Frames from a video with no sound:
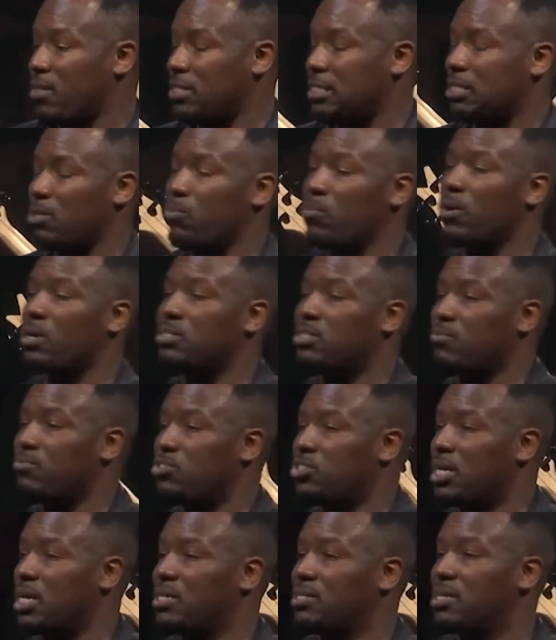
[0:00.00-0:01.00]
That's the words of
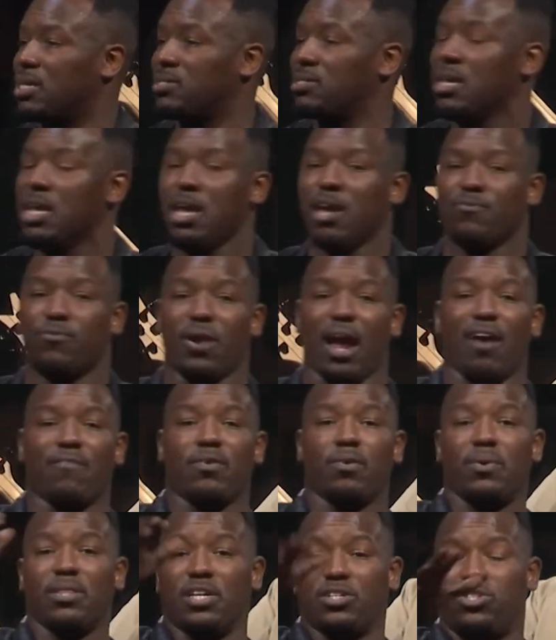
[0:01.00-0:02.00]
Jesus. For
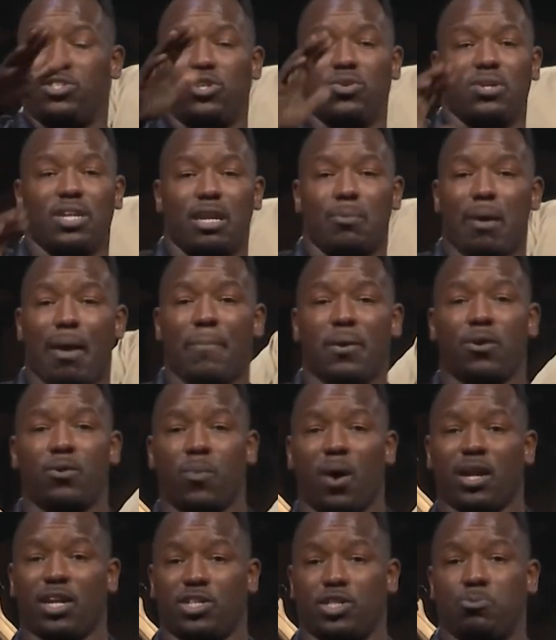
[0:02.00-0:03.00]
everyone that's tuned in, maybe you
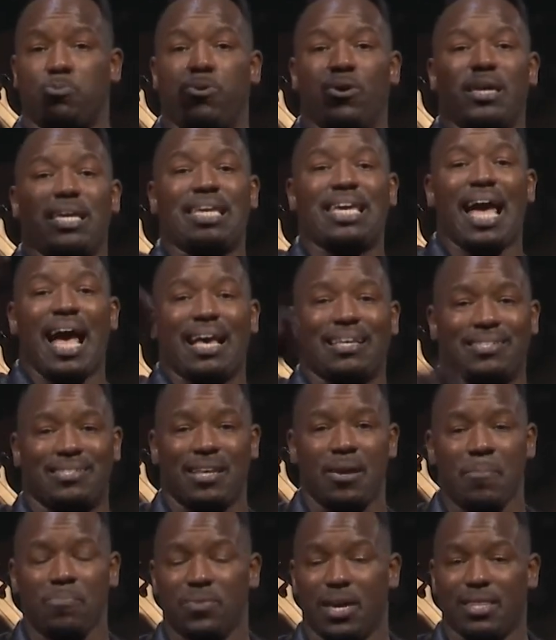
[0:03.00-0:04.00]
want to just put
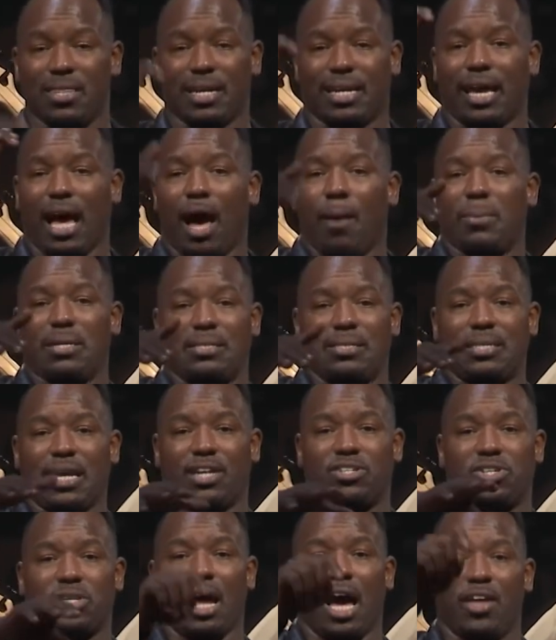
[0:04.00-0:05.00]
yes in the comment
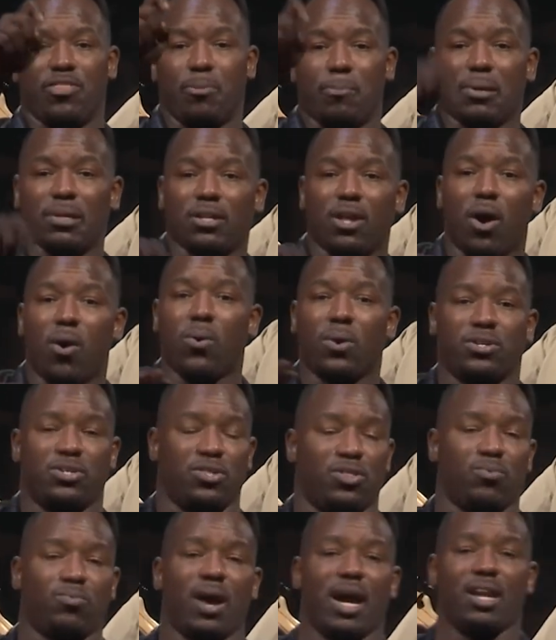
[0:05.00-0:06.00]
section, either below or
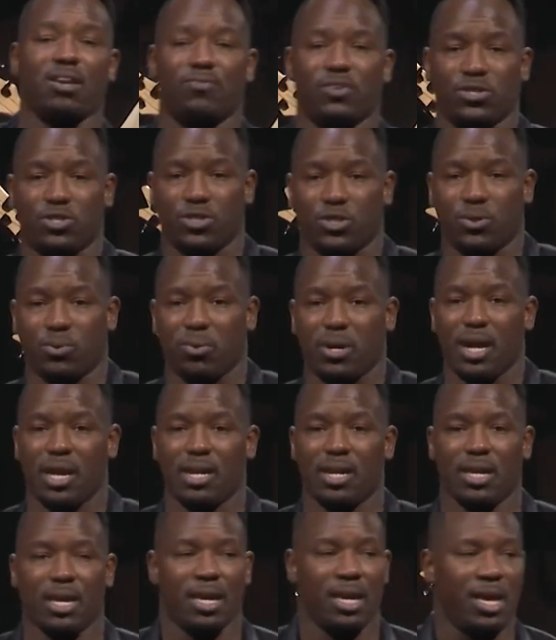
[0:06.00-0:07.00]
to the right of your
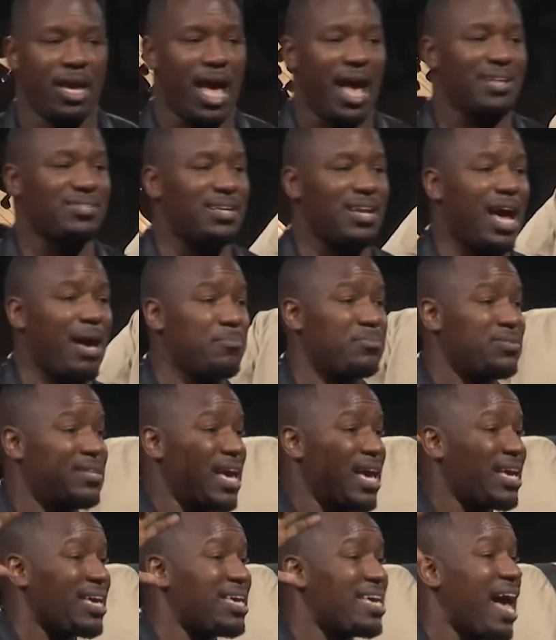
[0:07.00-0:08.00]
screen, as in I'm
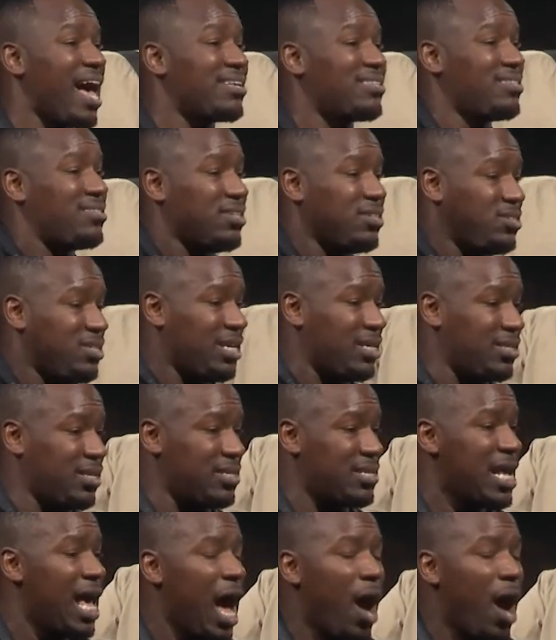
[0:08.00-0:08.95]
saying yes to Jesus.